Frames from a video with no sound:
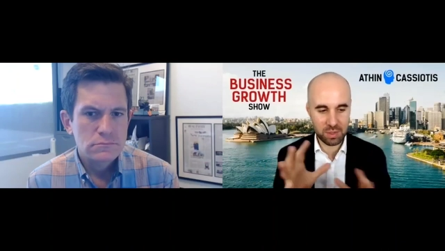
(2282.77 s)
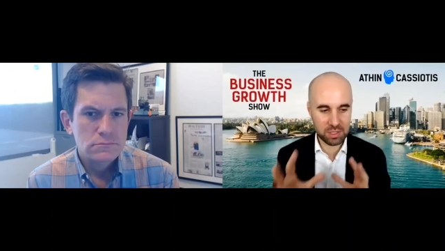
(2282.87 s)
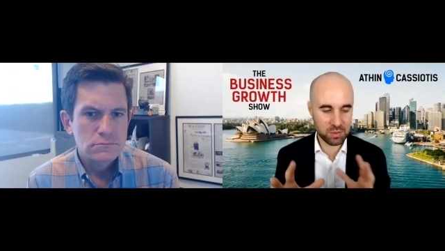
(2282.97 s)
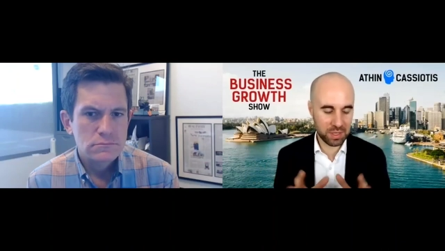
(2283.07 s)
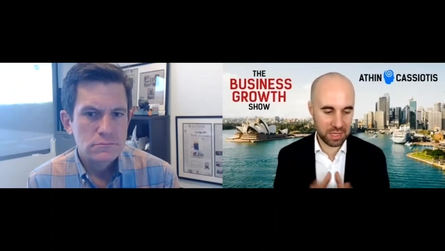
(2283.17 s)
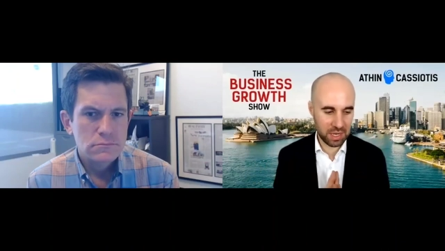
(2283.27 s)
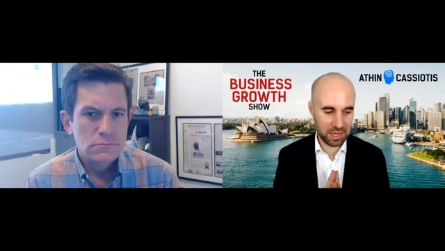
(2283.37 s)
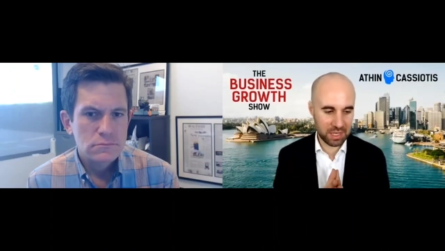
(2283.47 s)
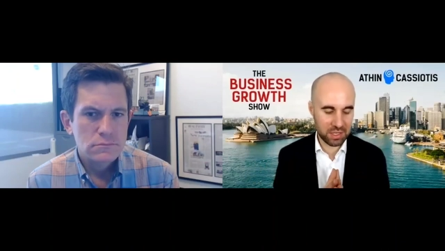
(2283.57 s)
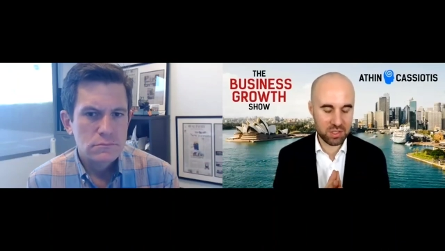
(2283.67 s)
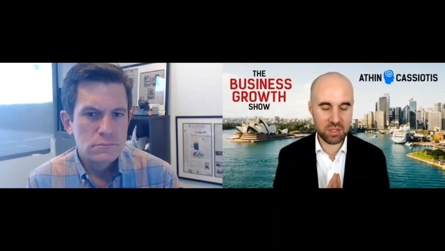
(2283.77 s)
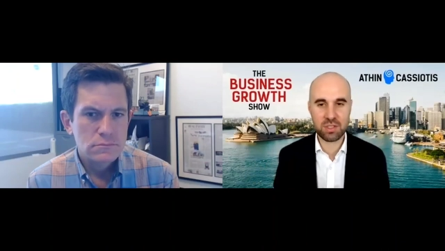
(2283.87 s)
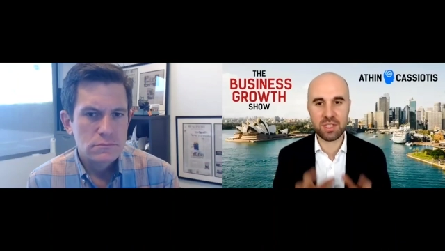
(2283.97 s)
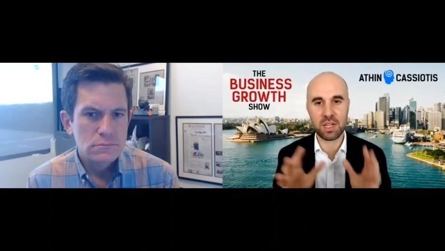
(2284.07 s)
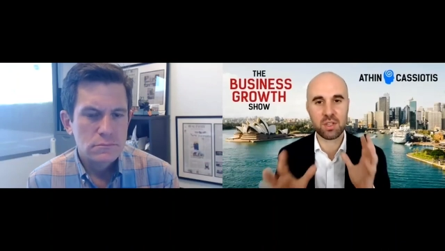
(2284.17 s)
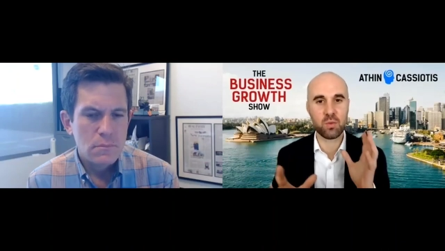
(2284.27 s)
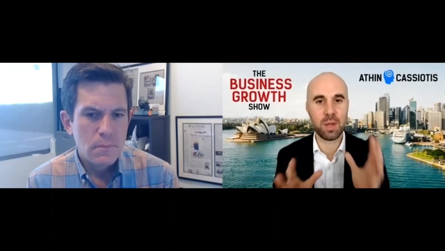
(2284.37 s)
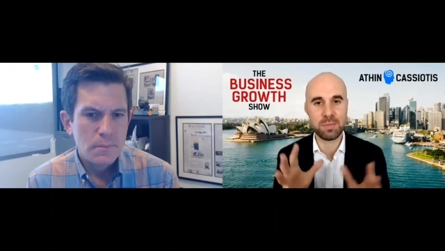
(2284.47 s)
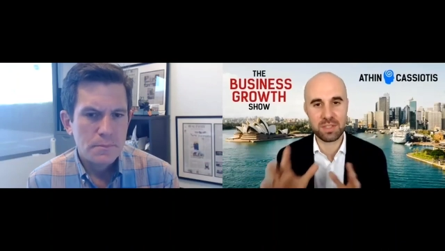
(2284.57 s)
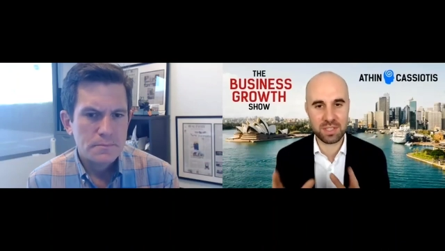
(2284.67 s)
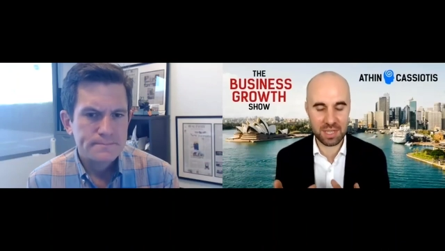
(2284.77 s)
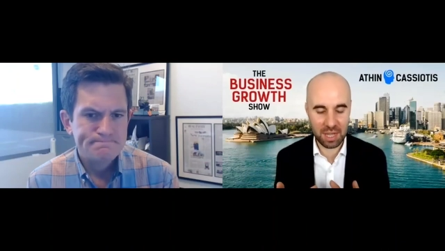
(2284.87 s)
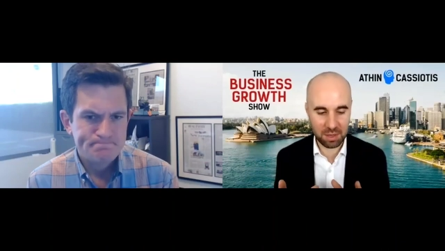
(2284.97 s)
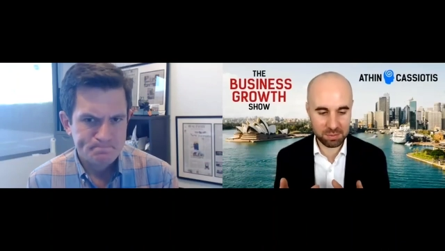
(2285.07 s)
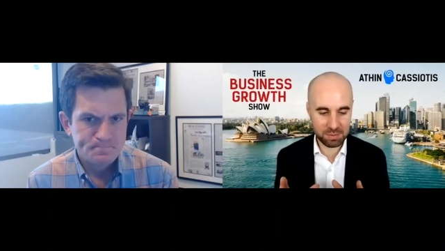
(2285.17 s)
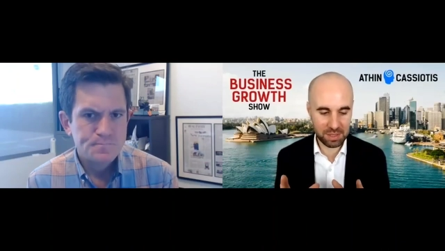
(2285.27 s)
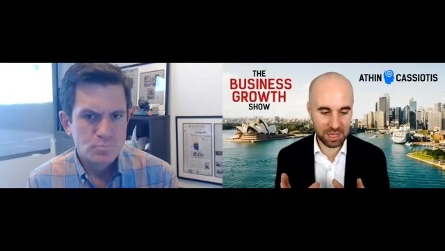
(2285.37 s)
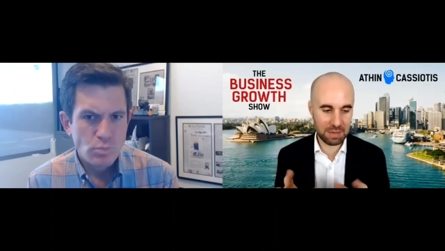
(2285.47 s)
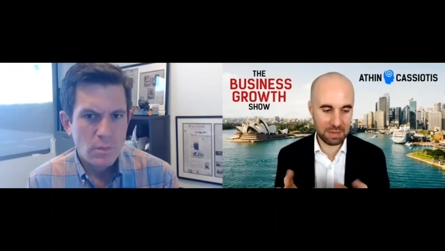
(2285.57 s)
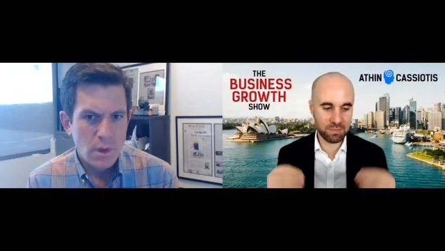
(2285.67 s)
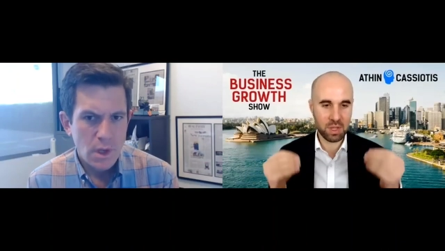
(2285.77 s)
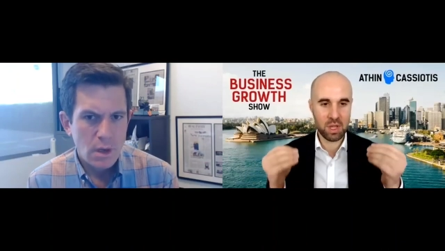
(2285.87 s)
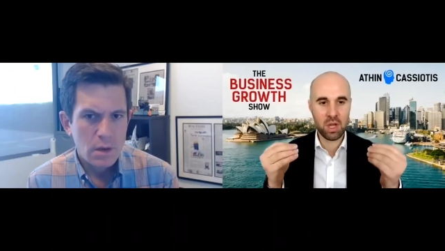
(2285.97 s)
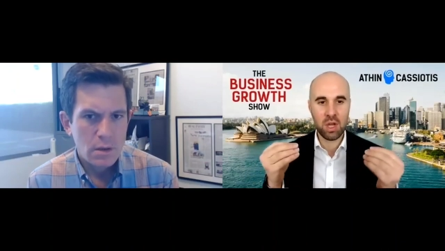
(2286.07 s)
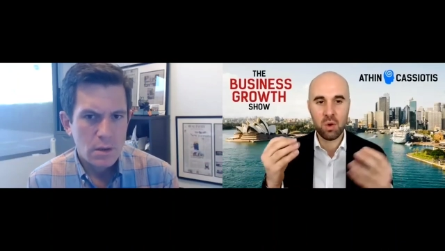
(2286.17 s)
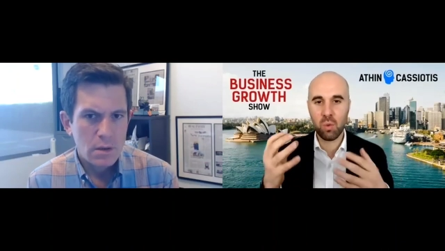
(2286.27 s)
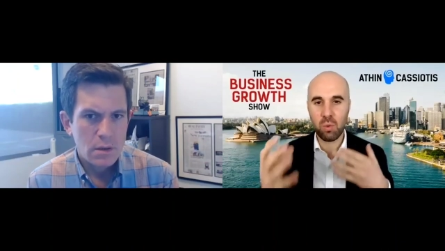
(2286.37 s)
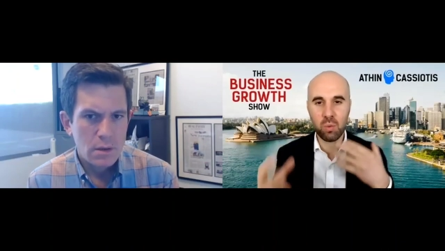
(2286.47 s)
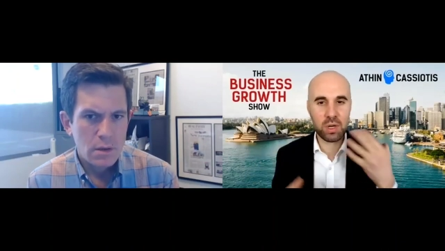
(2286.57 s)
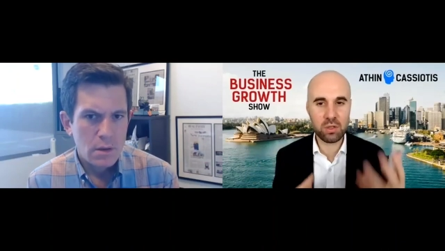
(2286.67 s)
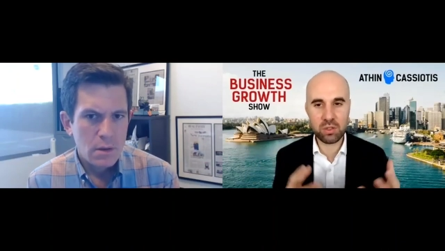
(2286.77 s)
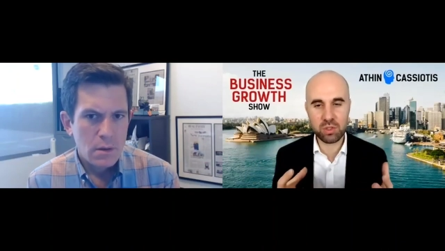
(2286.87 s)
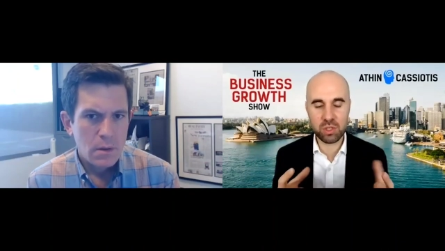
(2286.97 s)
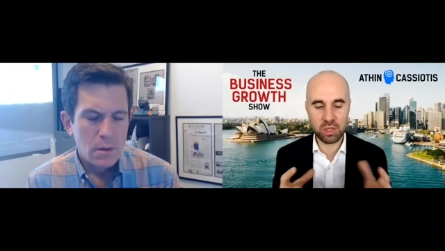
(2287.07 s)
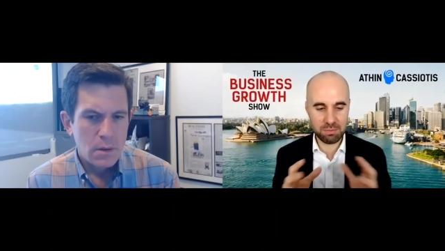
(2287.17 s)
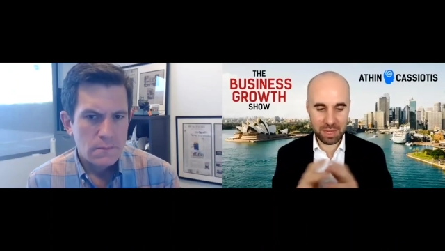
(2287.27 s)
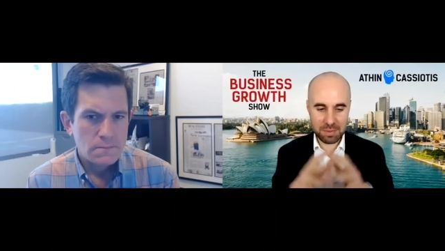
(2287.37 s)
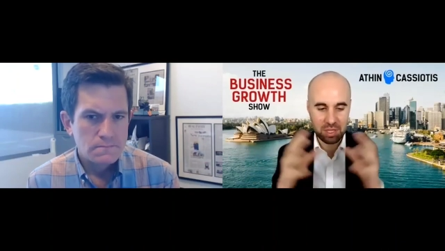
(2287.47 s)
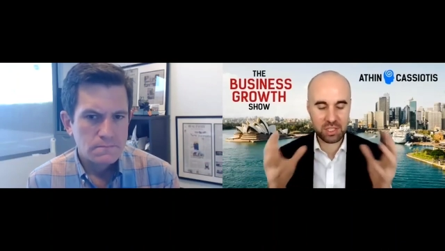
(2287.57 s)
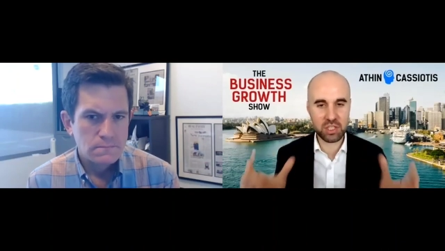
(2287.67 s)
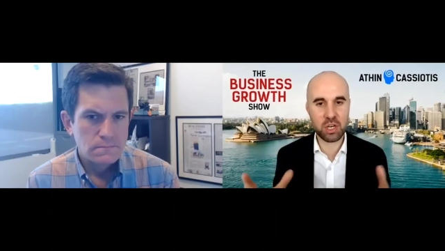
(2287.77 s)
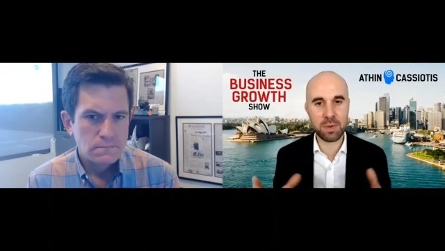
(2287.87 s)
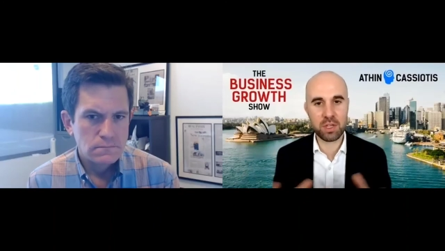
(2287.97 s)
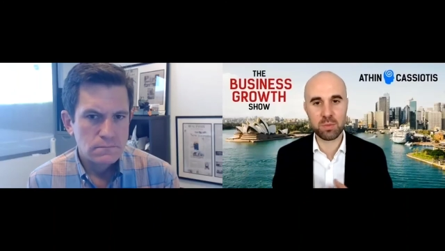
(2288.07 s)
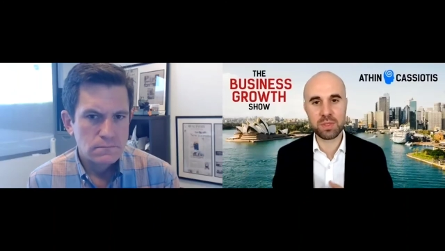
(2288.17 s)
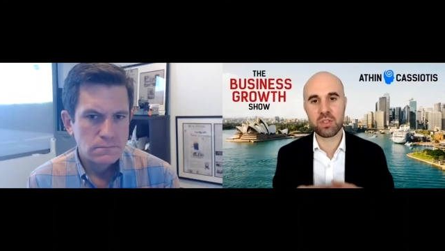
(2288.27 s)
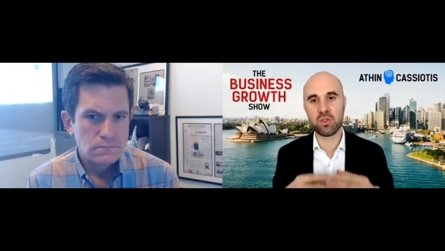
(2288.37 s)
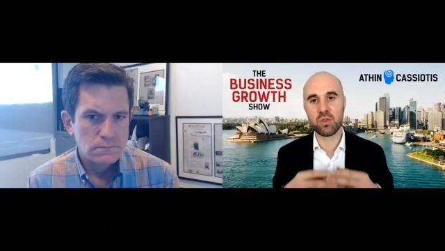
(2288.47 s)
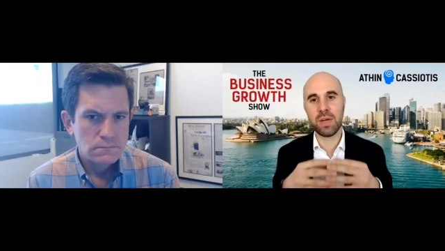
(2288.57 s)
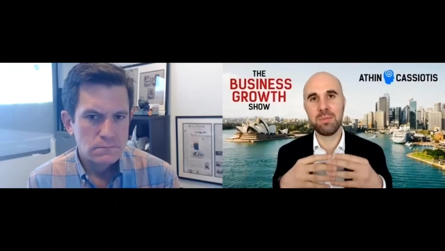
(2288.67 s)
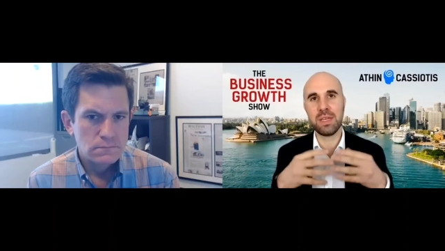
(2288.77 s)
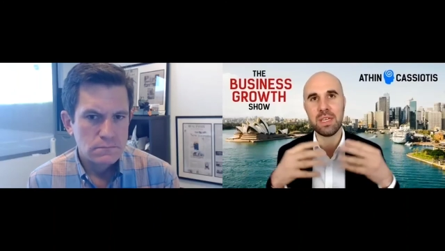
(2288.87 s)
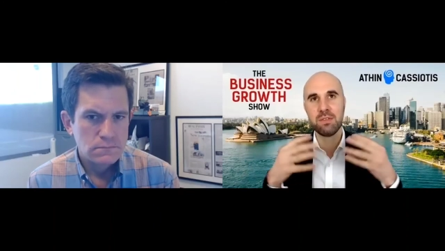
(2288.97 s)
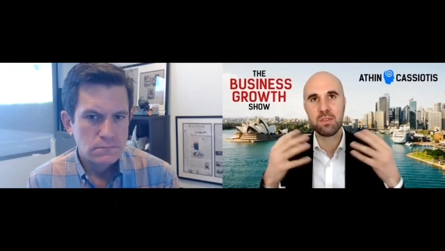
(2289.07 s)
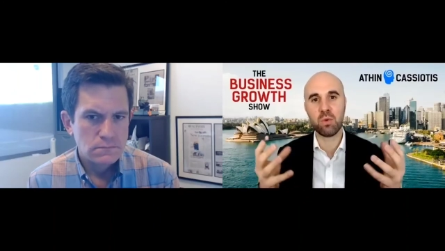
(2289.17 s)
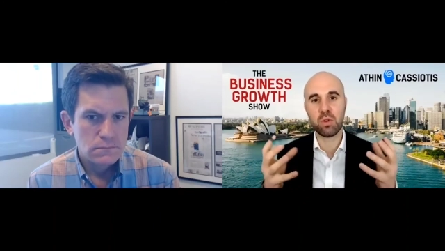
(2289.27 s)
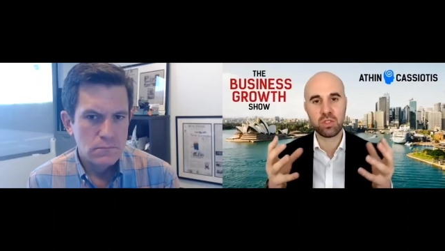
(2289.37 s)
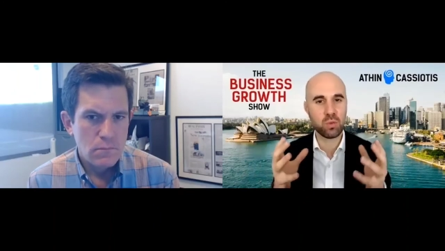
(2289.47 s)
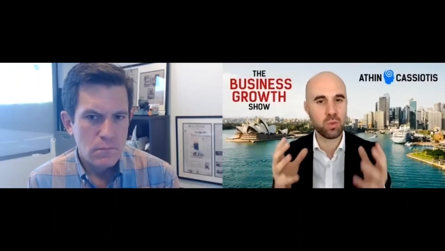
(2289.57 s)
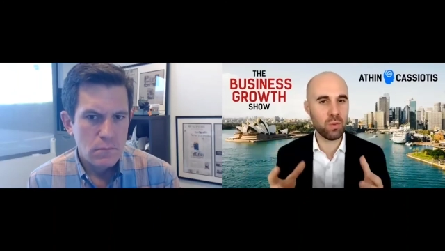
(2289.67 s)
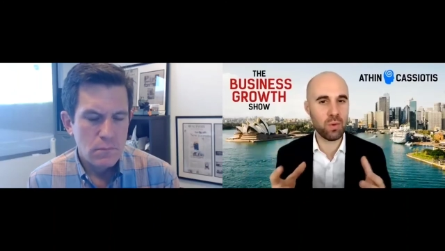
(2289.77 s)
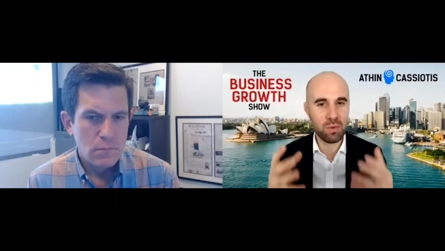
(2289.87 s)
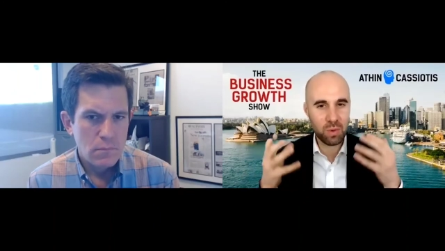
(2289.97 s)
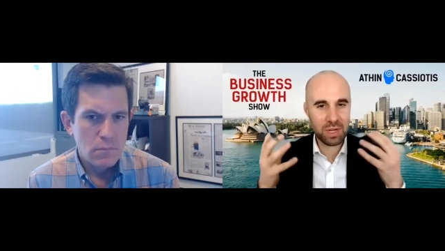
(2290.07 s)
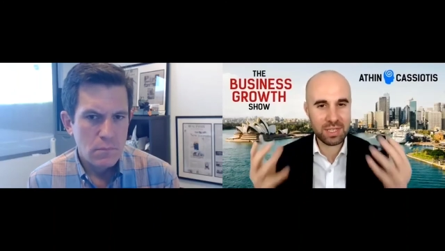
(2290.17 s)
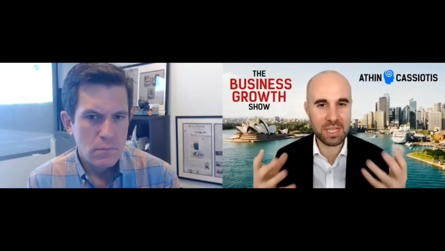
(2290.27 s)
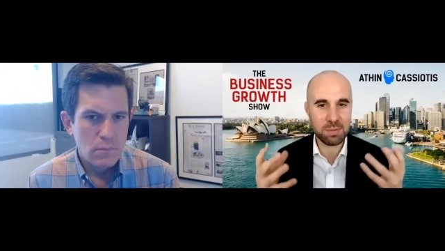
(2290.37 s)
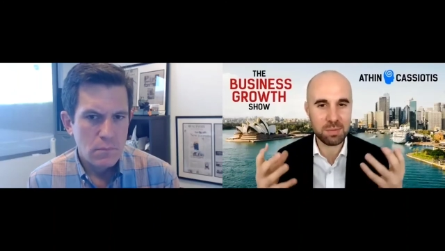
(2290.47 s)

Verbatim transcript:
Speaker 1: So as we're I guess starting to wrap this thing up, um, what, what else would you maybe like to share about your business, or maybe even more so, what what one key